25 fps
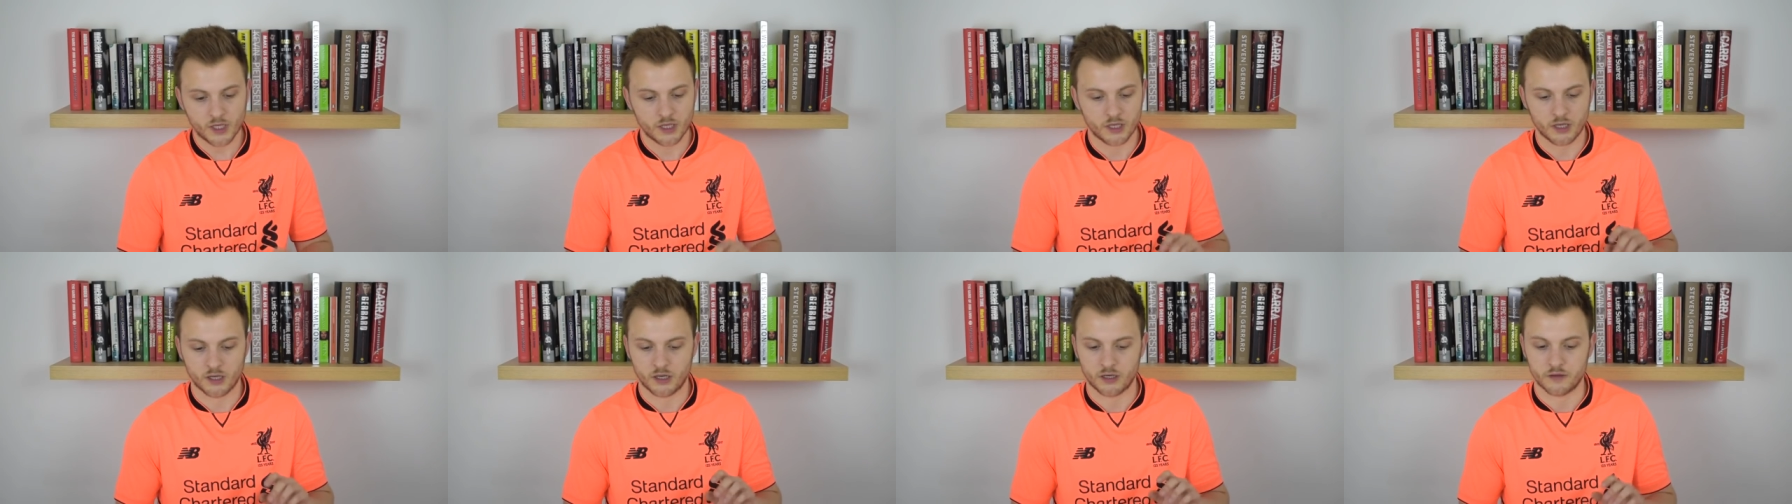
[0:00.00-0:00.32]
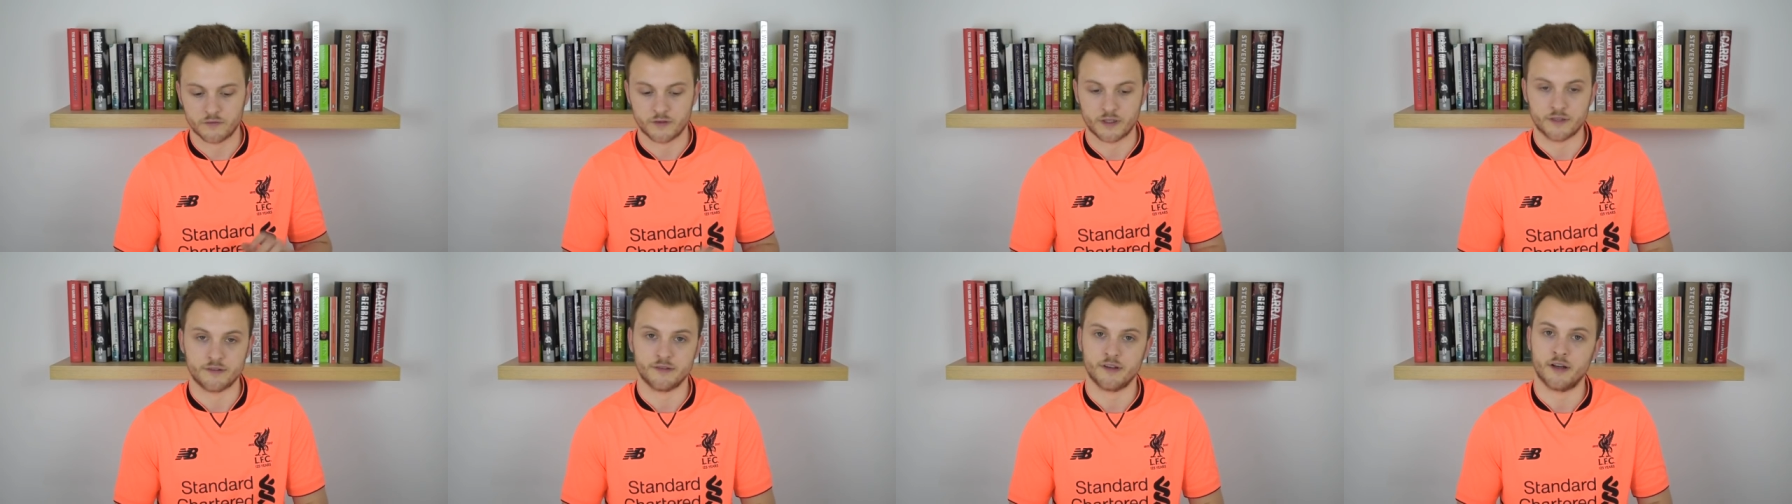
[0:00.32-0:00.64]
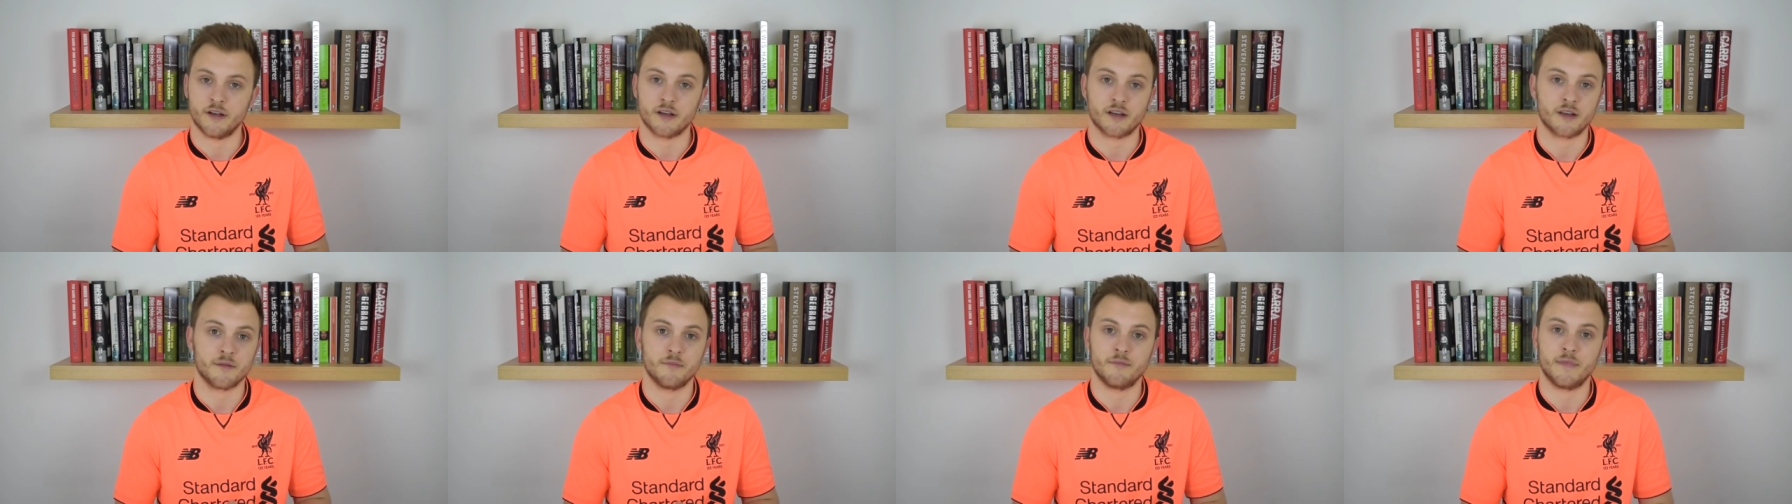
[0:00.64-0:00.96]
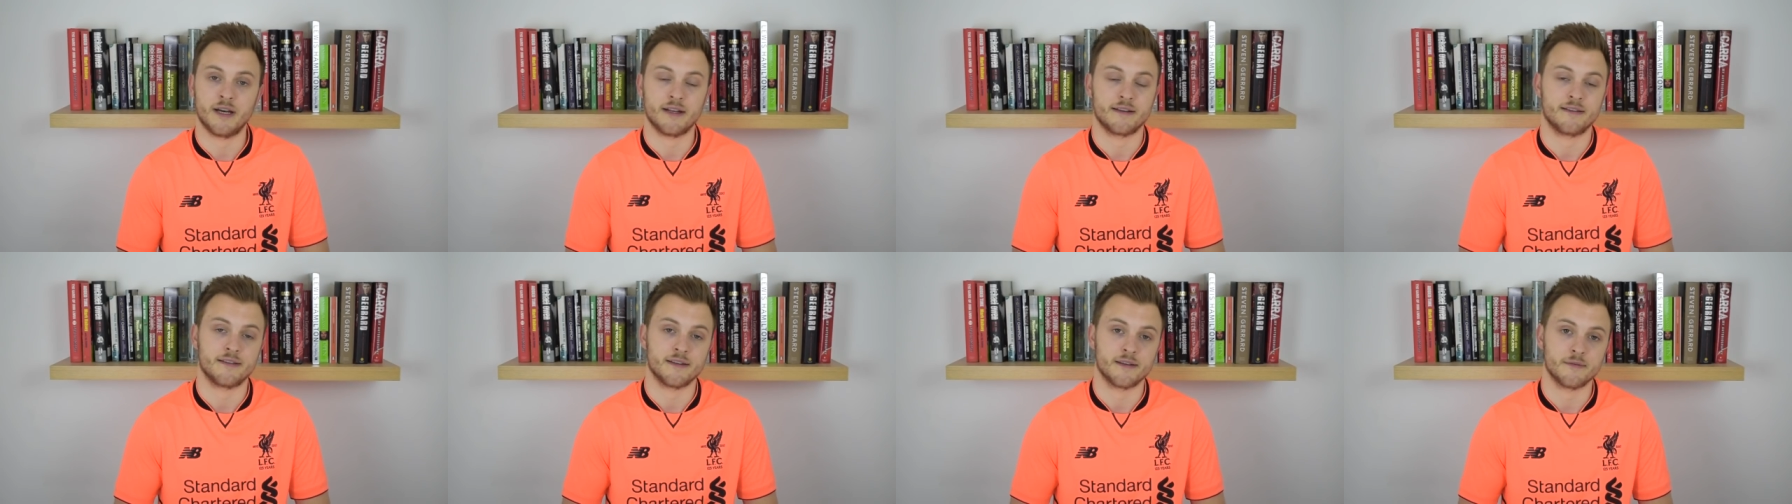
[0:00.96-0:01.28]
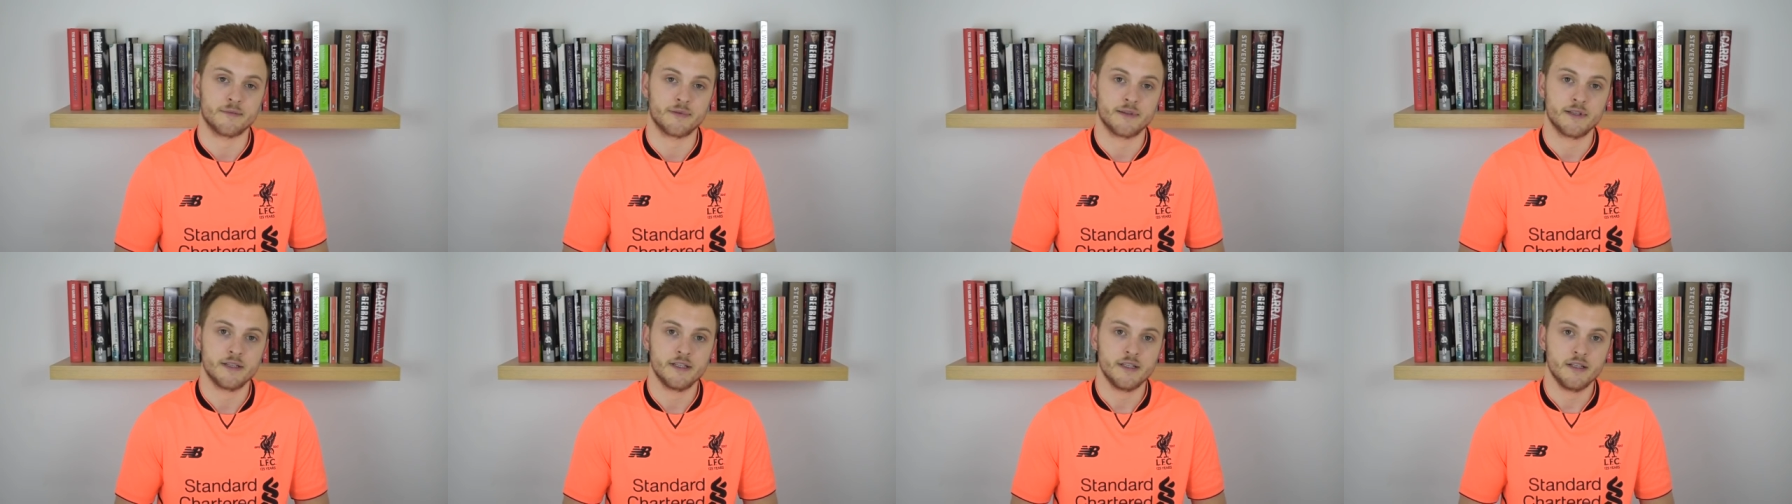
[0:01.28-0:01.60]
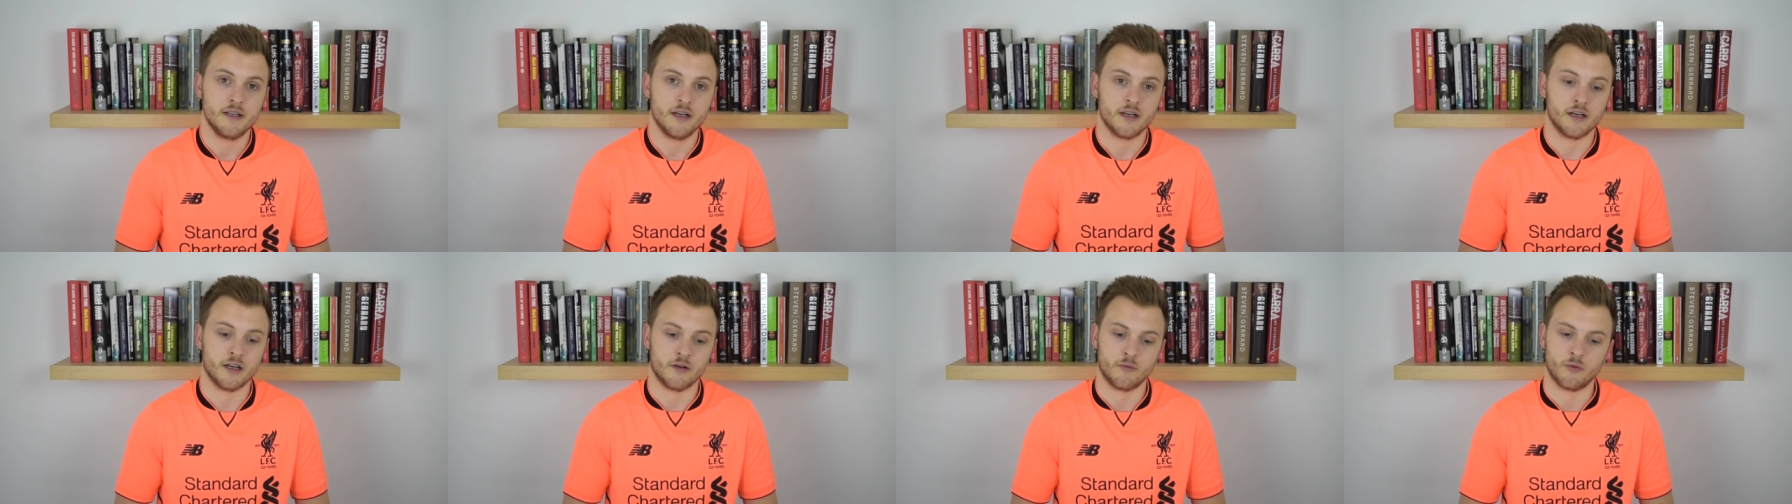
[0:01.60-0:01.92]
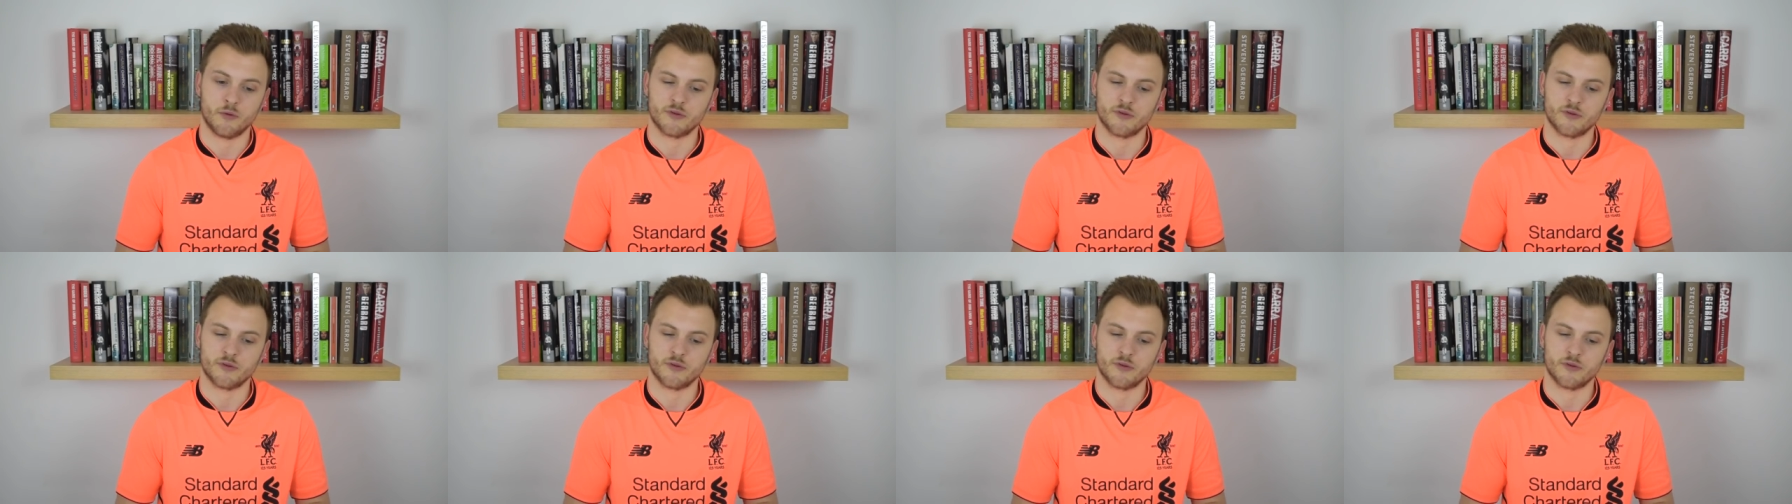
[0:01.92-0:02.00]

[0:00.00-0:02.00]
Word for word: Uh, Van Dijk, Matip, uh,